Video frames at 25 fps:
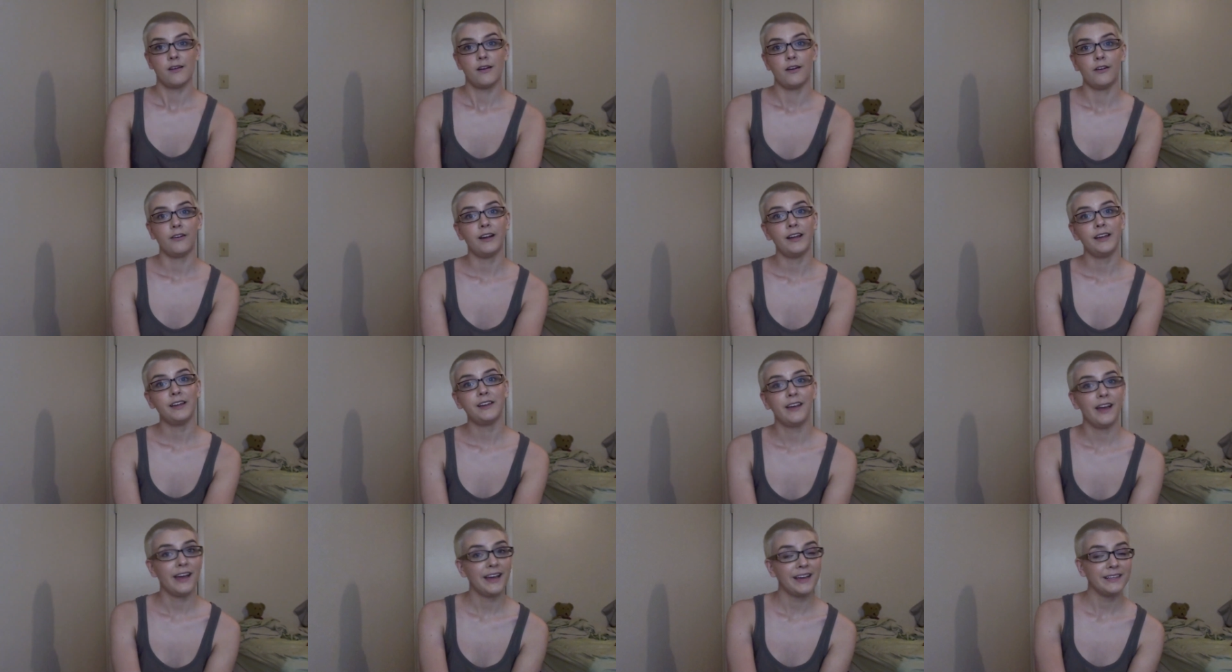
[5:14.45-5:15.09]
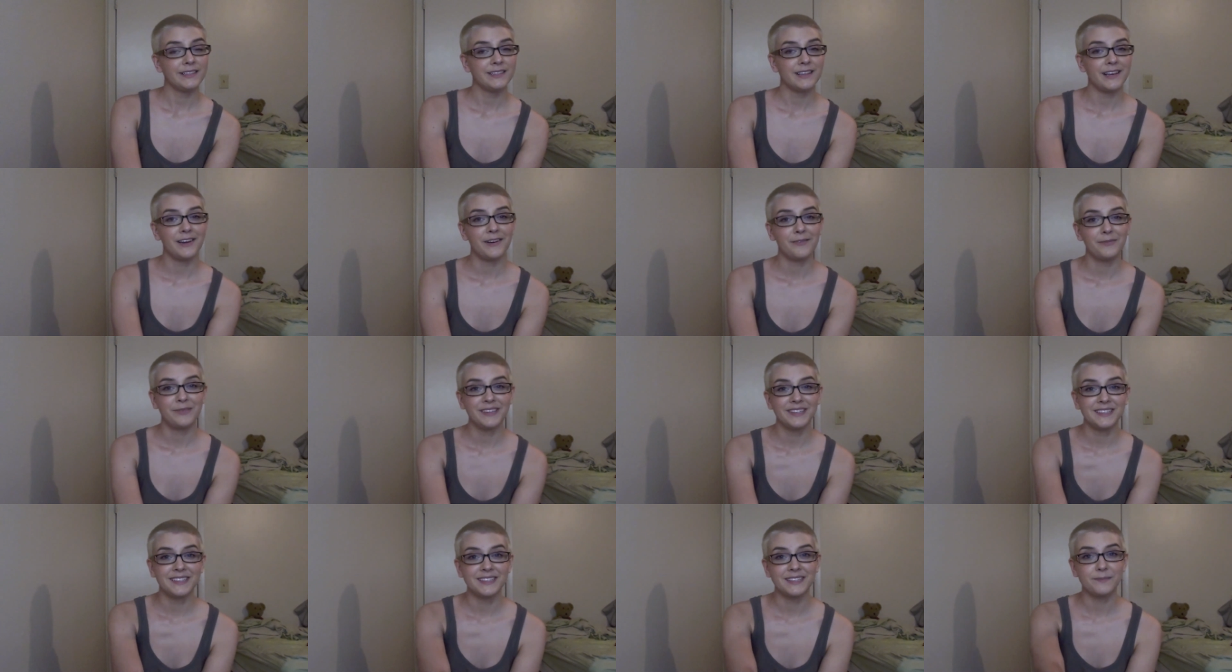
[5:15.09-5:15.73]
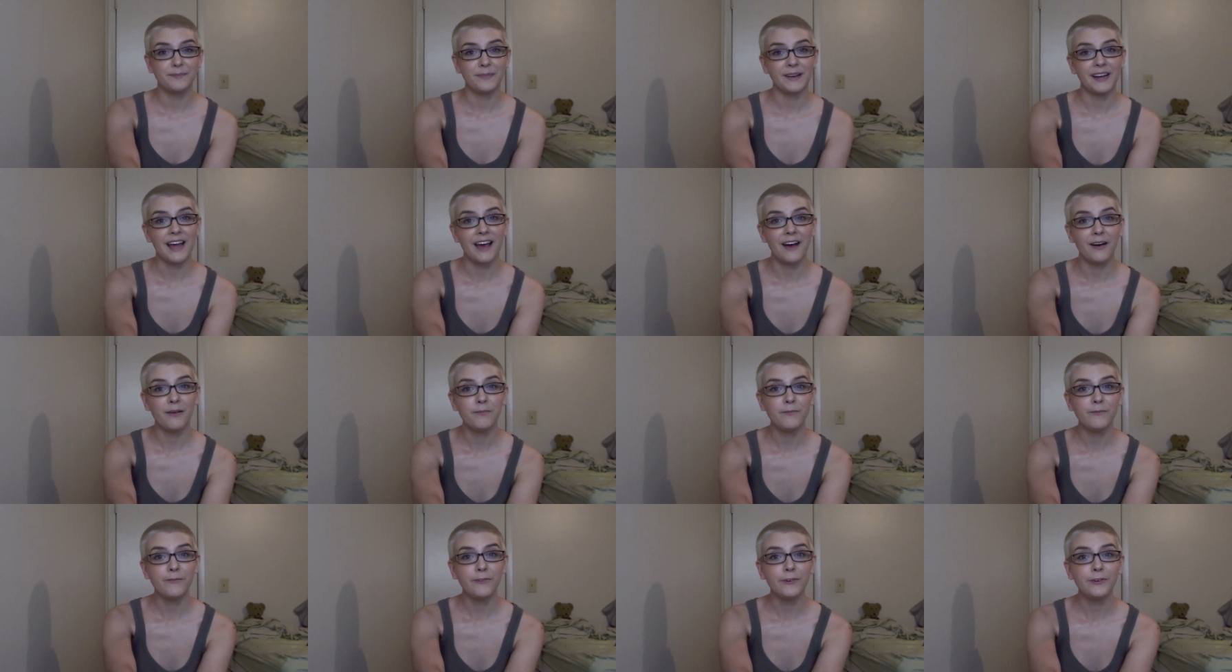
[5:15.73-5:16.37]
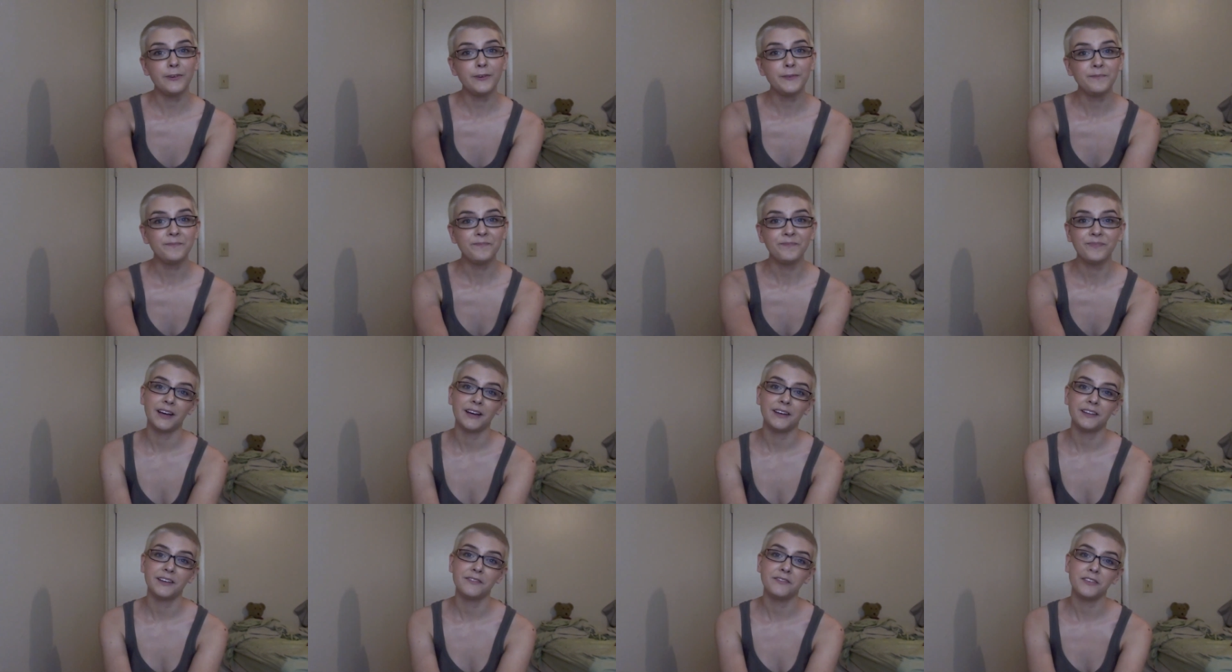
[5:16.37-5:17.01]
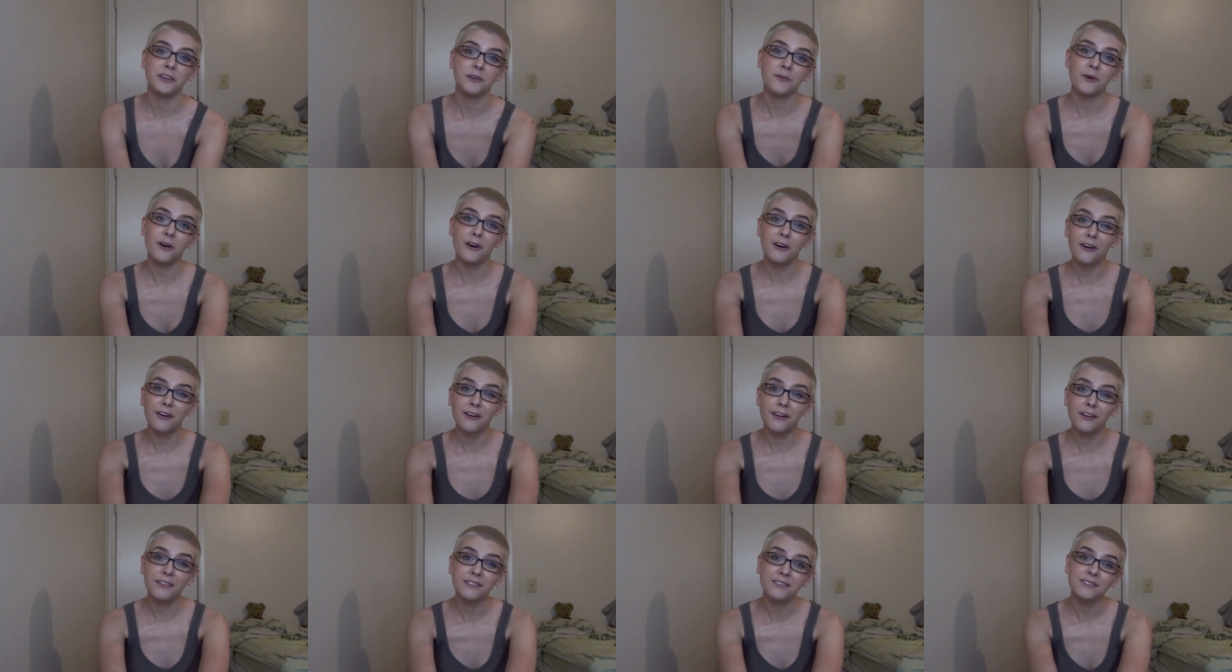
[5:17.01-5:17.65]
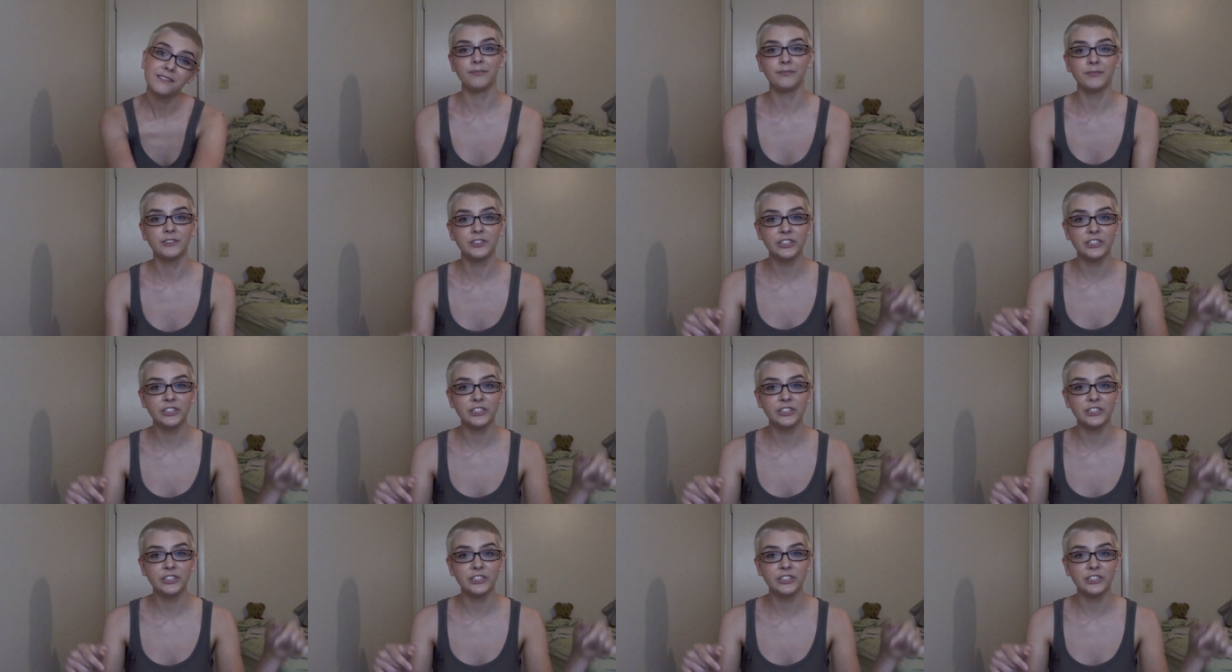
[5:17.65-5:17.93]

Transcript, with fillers: Alright guys, I hope this has been helpful. I love you all.